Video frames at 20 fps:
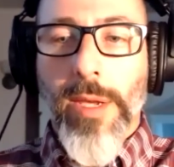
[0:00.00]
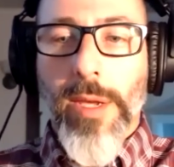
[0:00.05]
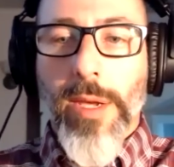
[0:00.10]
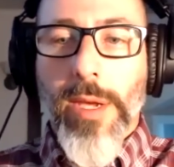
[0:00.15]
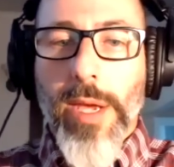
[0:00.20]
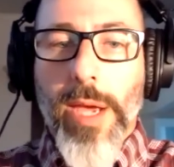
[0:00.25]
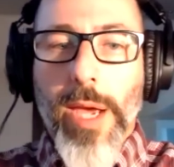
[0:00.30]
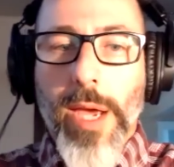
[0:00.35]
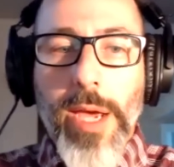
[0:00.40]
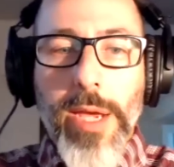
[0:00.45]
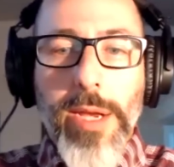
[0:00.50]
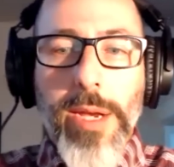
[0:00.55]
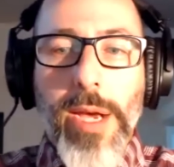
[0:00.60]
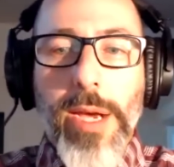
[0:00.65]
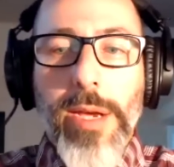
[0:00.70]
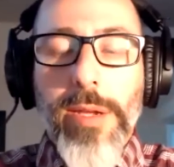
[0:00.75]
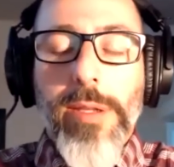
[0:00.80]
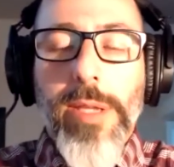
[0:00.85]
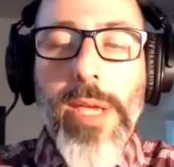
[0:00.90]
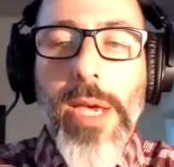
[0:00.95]
And
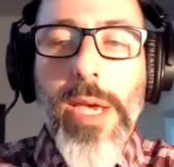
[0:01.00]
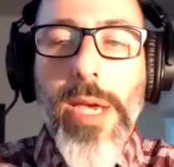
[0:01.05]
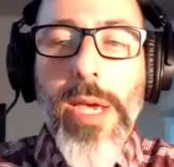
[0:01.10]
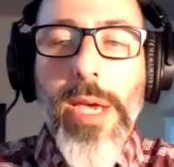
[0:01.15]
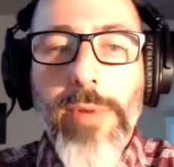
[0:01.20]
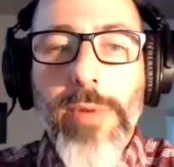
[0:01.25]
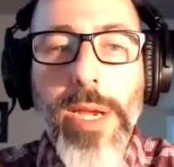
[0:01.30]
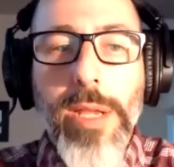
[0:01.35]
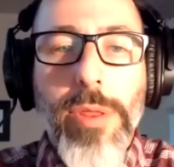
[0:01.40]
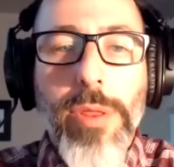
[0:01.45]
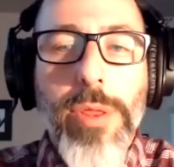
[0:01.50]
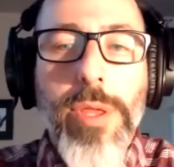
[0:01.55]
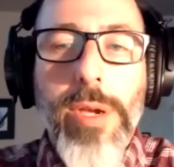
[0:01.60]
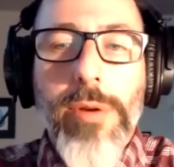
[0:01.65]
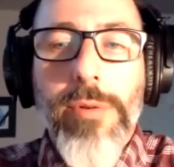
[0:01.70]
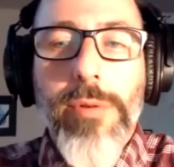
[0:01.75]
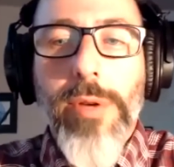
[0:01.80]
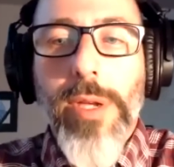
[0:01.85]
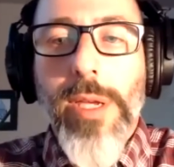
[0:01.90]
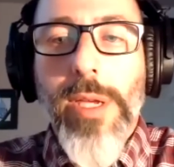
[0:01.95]
so terrain
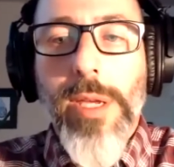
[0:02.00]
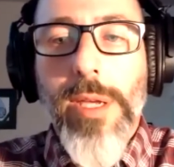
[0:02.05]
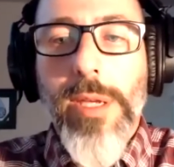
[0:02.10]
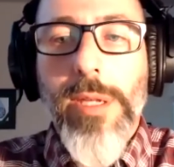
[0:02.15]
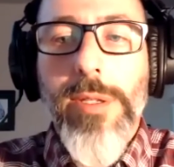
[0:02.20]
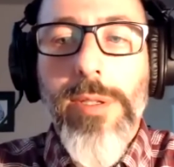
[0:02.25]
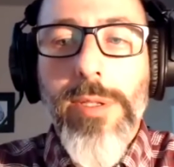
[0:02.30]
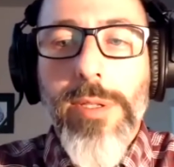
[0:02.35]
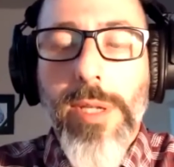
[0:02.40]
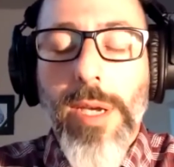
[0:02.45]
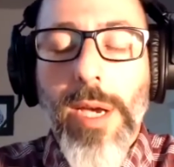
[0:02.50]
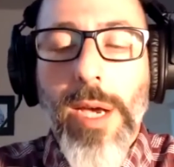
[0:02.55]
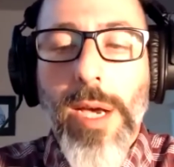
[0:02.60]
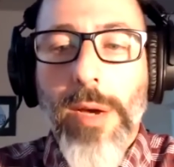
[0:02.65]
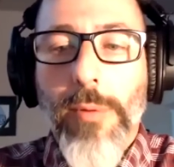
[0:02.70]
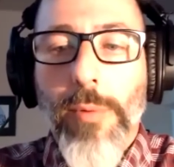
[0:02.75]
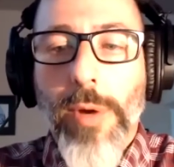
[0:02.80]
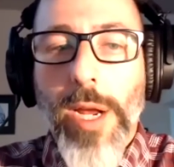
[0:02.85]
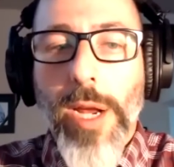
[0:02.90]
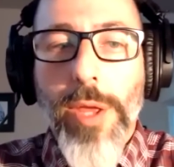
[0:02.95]
theory is
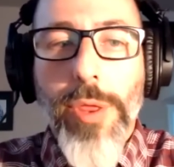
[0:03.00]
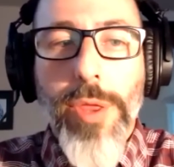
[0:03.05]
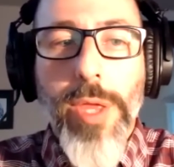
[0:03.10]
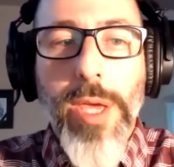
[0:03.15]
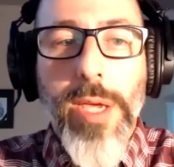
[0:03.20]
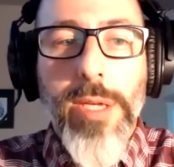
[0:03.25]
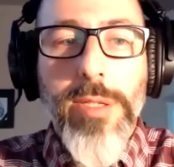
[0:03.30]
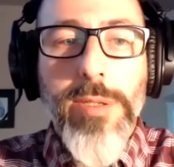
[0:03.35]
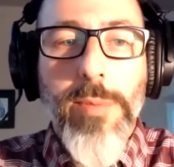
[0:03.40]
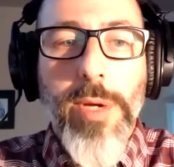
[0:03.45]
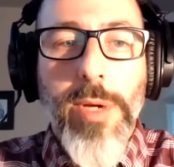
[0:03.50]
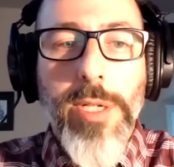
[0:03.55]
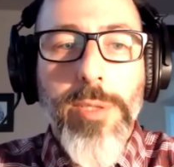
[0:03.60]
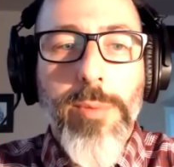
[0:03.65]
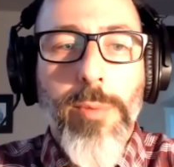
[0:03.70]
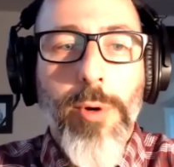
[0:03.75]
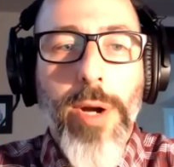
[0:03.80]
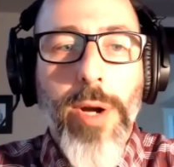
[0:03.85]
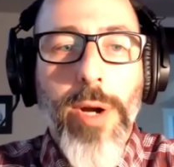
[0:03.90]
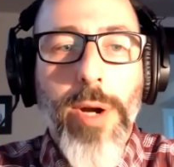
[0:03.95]
what I think is much
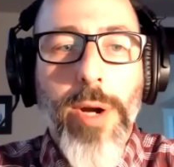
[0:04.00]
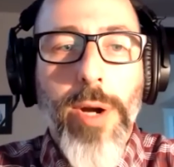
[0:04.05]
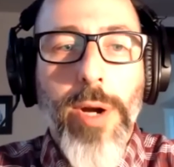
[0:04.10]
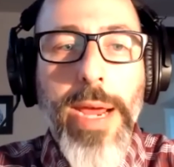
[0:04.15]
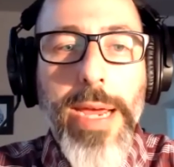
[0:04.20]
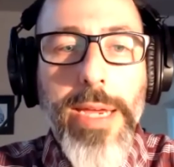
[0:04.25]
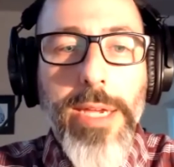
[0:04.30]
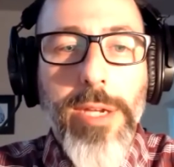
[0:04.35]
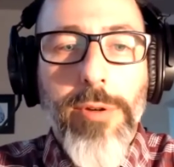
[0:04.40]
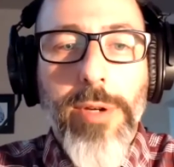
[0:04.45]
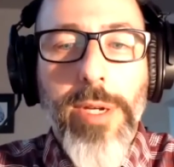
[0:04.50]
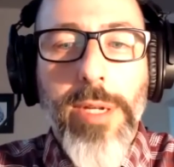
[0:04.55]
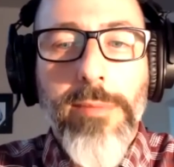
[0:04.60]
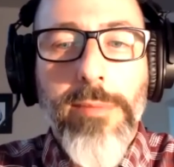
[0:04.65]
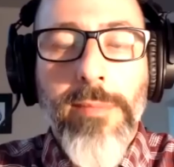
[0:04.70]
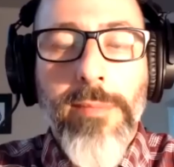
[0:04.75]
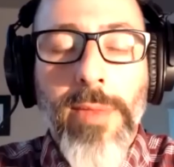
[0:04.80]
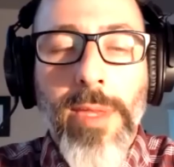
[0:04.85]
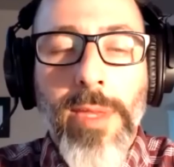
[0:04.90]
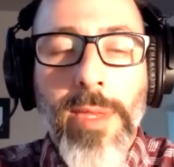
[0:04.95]
more
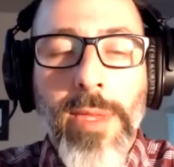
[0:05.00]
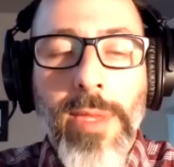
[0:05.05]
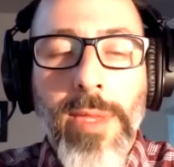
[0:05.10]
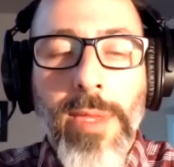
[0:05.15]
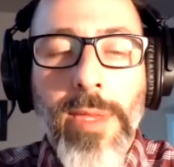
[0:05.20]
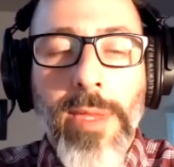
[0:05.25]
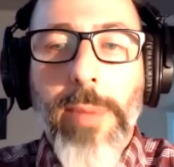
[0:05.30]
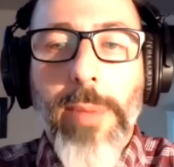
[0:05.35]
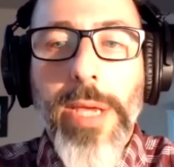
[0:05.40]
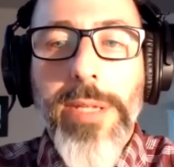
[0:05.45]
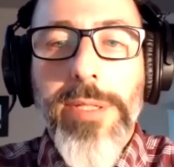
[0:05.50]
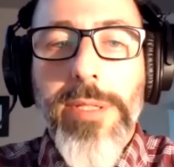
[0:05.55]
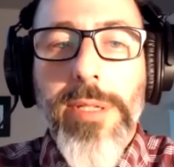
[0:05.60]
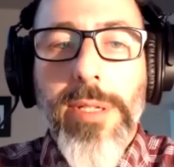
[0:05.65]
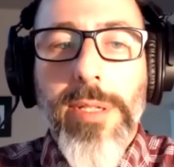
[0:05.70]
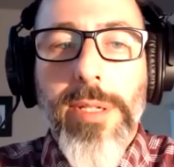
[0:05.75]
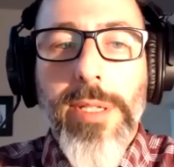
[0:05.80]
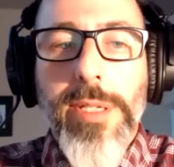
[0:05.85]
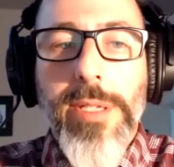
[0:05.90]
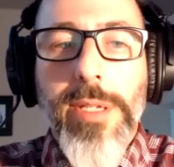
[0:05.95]
accurate. And
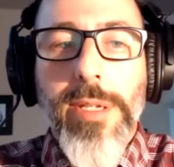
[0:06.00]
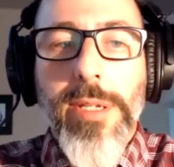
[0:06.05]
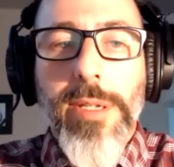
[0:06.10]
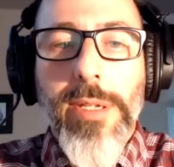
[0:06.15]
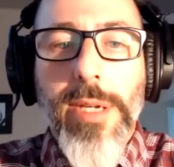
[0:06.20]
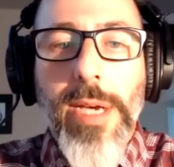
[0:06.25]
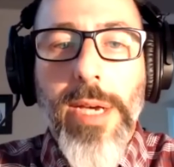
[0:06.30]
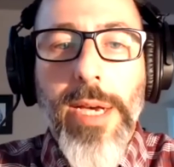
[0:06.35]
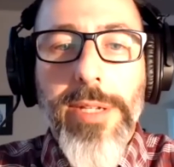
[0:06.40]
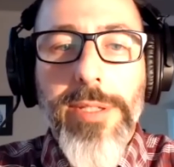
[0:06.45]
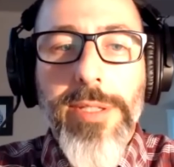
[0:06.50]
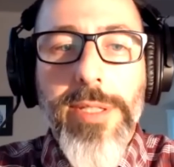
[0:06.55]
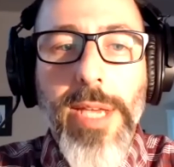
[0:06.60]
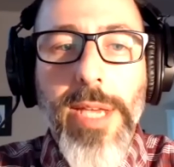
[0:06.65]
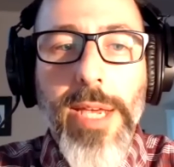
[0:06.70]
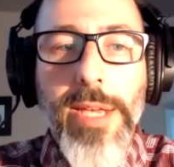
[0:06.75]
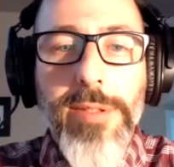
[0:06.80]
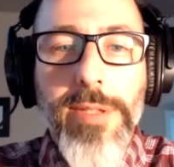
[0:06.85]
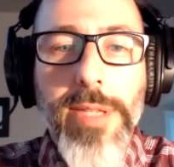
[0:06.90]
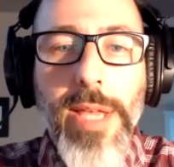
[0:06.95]
it basically
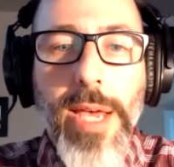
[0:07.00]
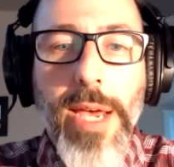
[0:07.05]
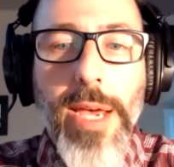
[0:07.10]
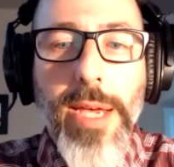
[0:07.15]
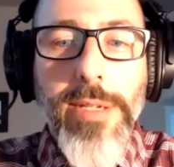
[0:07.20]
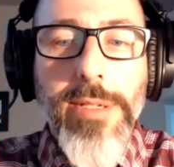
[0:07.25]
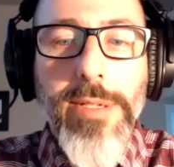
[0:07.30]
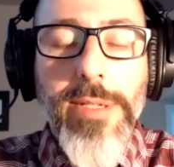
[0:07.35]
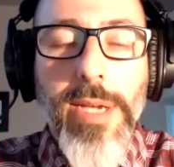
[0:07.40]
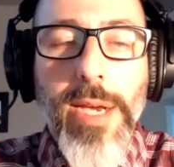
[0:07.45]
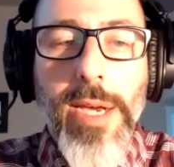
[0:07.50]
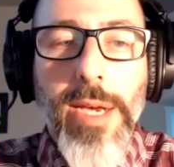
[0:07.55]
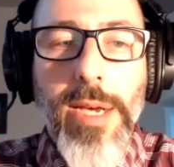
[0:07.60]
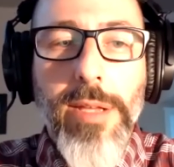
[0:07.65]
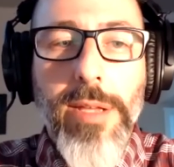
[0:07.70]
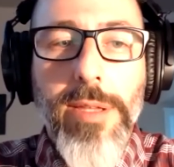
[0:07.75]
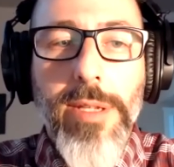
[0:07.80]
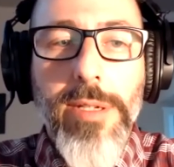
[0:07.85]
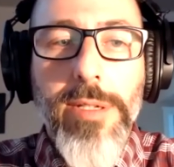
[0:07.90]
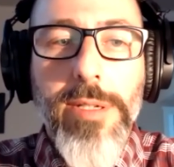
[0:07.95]
says that
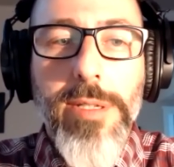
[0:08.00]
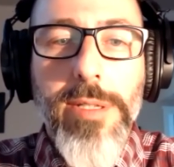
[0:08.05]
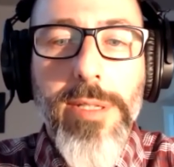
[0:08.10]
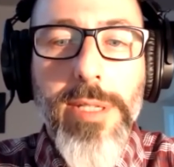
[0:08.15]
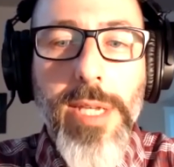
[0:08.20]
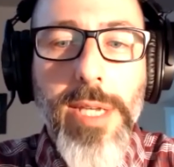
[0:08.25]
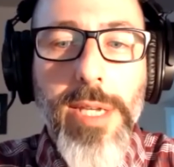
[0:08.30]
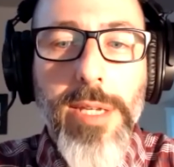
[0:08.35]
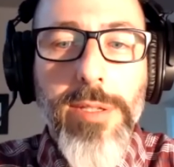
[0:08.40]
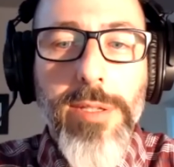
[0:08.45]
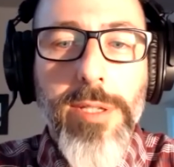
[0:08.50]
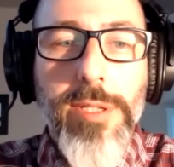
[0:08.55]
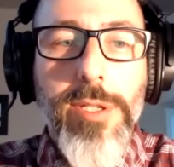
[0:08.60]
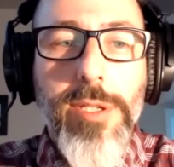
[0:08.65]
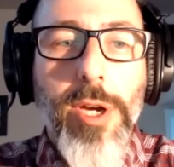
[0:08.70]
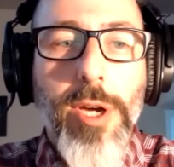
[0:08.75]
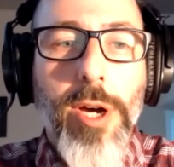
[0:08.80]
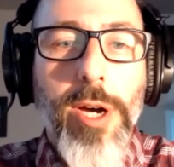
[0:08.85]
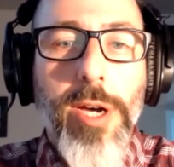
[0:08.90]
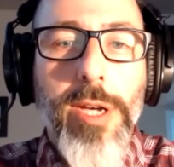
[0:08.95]
the disease is
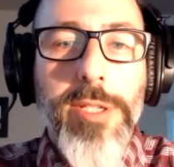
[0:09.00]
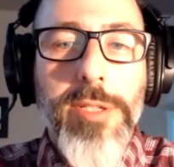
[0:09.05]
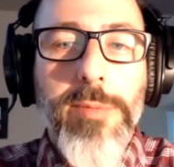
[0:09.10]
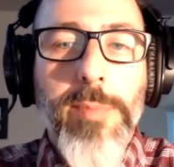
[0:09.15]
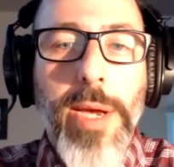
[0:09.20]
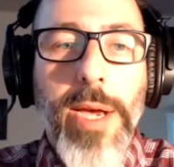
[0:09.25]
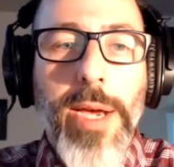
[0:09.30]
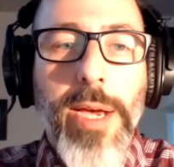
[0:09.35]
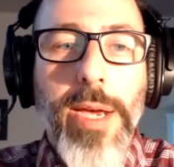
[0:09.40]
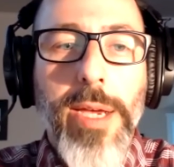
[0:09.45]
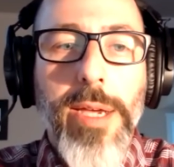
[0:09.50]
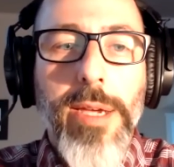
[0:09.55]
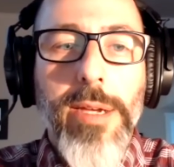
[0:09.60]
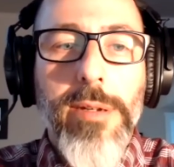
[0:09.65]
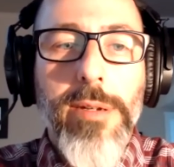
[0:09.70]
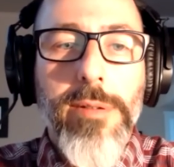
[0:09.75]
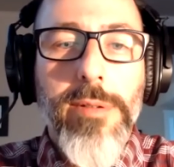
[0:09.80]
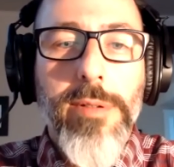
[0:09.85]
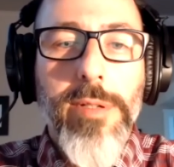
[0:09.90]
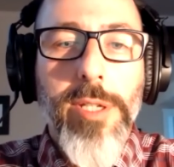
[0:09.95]
caused by,
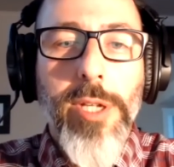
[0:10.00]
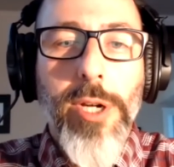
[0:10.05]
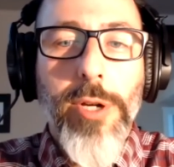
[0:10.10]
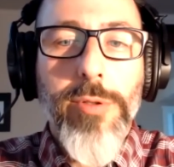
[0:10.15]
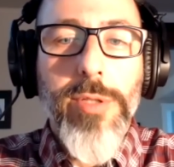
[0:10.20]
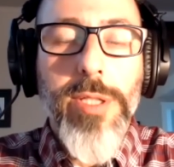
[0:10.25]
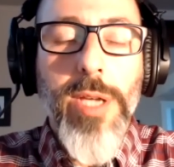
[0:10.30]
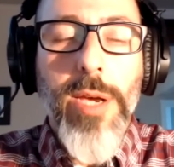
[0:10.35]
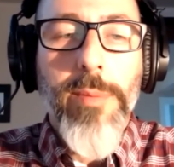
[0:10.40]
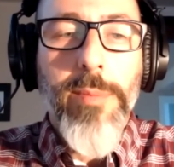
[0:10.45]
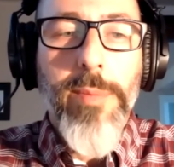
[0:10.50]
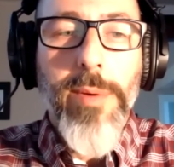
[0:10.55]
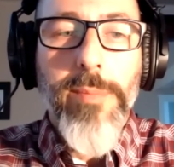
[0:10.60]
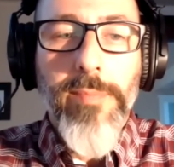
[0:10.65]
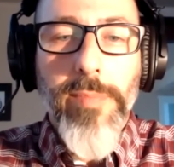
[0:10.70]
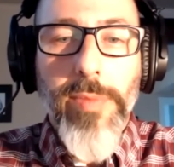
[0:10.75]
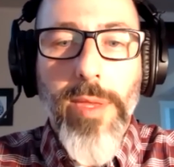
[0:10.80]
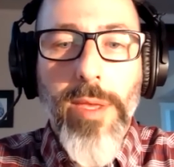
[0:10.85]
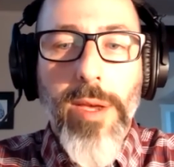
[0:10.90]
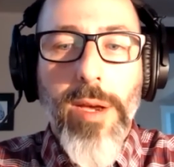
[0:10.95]
some
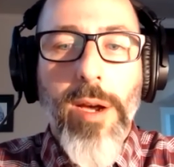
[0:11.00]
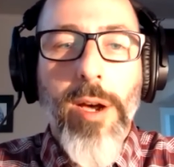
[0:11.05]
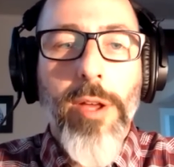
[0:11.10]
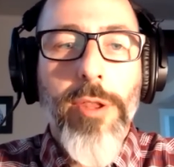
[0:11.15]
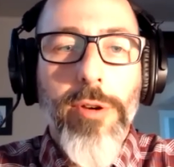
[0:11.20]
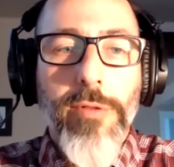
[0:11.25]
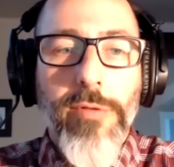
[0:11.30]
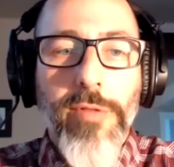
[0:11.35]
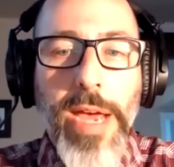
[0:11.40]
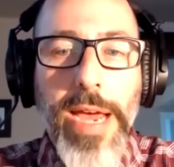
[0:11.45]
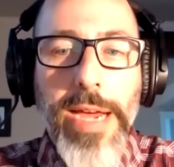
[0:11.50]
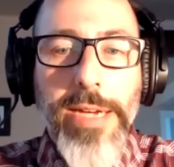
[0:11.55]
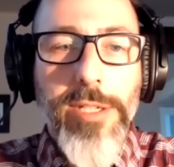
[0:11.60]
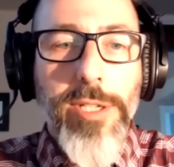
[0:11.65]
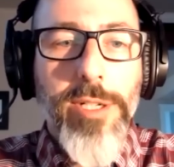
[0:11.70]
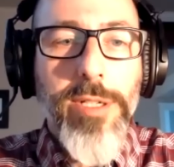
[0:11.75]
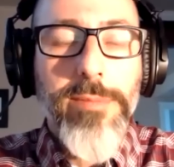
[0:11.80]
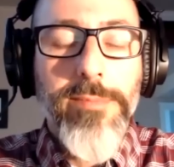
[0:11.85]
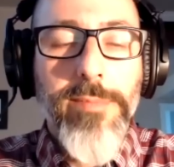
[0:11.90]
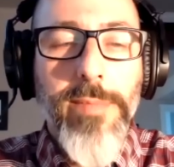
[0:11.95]
other factor,